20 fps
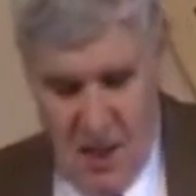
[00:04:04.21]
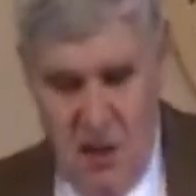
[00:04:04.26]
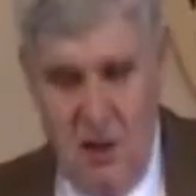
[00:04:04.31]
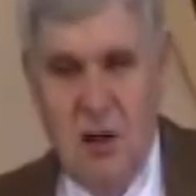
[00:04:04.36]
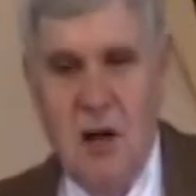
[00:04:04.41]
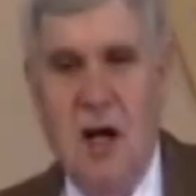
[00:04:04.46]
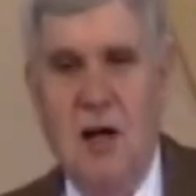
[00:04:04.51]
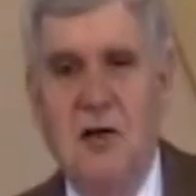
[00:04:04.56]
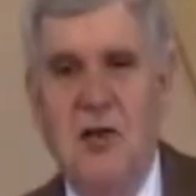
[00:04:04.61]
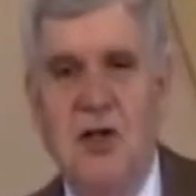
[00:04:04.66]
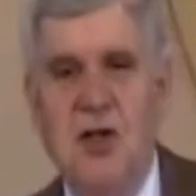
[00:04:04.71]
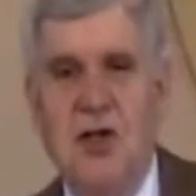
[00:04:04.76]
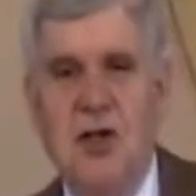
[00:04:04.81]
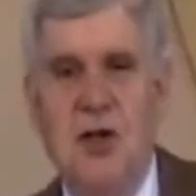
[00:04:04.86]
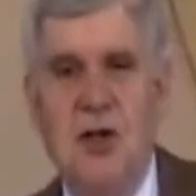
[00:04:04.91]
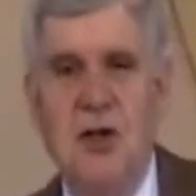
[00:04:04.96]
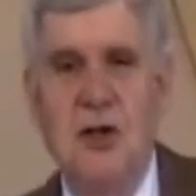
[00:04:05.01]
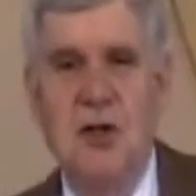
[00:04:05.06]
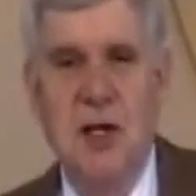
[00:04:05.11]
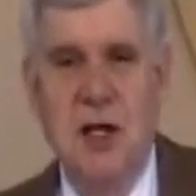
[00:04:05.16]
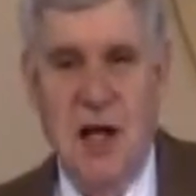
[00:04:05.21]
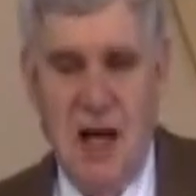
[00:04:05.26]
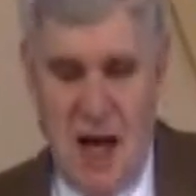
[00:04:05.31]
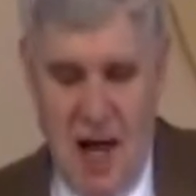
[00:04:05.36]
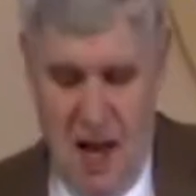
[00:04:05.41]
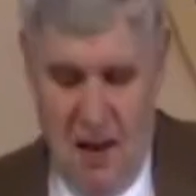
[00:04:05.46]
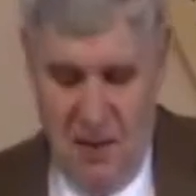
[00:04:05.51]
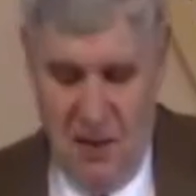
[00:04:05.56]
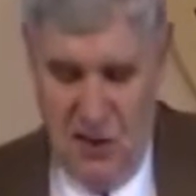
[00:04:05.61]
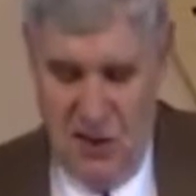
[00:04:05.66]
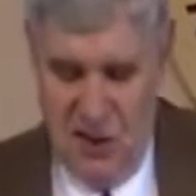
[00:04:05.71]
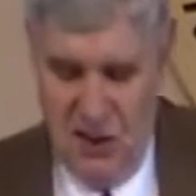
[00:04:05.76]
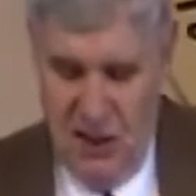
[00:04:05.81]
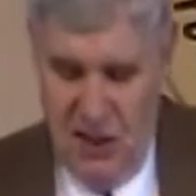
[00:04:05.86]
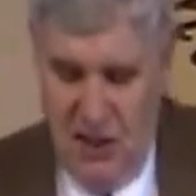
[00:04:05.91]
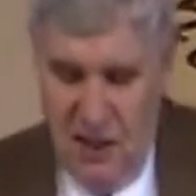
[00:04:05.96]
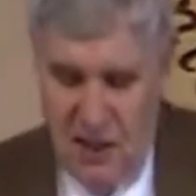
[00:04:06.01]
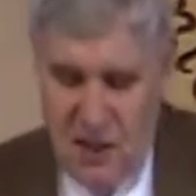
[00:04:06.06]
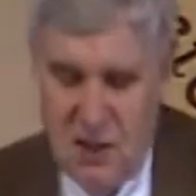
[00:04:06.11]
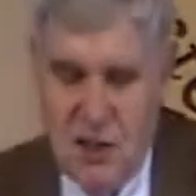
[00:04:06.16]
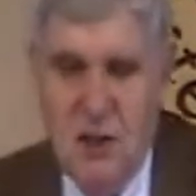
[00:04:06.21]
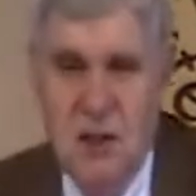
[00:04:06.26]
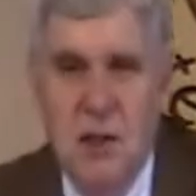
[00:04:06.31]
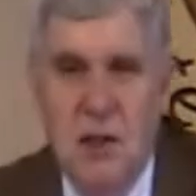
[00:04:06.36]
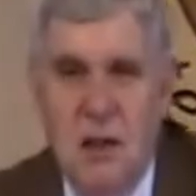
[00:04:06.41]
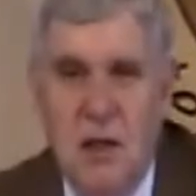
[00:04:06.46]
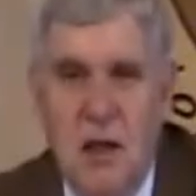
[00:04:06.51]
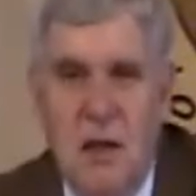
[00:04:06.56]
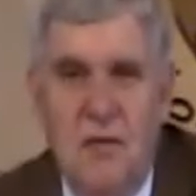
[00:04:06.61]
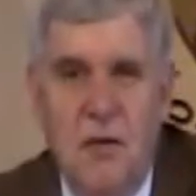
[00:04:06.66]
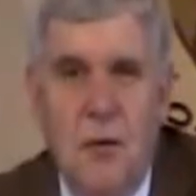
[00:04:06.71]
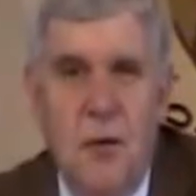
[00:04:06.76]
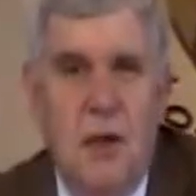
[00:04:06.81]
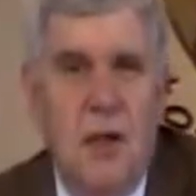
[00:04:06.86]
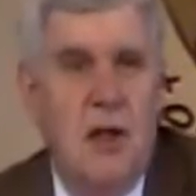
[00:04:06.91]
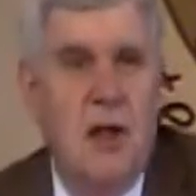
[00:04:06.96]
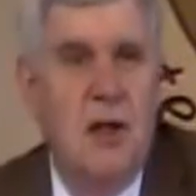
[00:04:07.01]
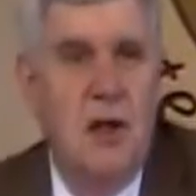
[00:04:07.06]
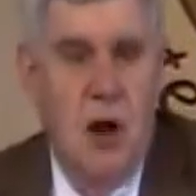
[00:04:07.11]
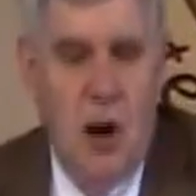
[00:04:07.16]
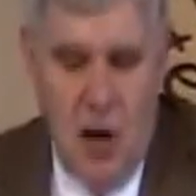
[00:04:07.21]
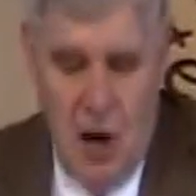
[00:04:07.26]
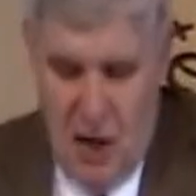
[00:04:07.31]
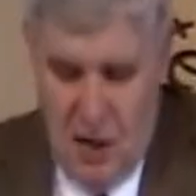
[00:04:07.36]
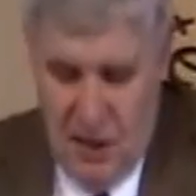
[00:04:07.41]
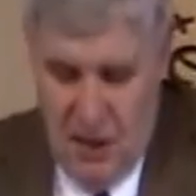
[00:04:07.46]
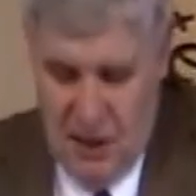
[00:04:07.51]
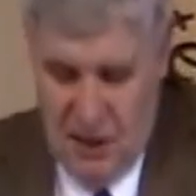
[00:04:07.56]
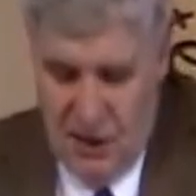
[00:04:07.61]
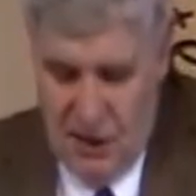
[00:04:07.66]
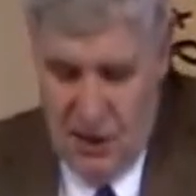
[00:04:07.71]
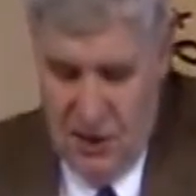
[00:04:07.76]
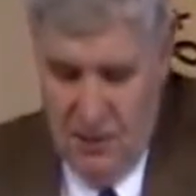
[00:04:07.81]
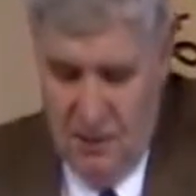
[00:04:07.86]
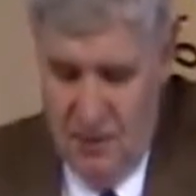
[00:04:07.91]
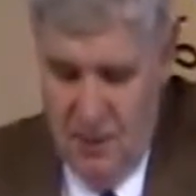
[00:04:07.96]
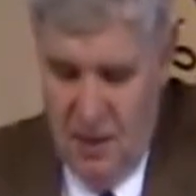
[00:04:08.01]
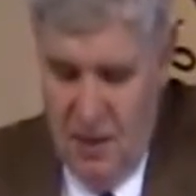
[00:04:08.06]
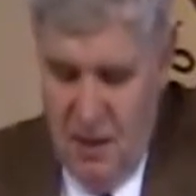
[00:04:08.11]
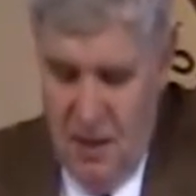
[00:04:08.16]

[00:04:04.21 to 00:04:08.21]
You know, just using common sense, if you're in the darkness,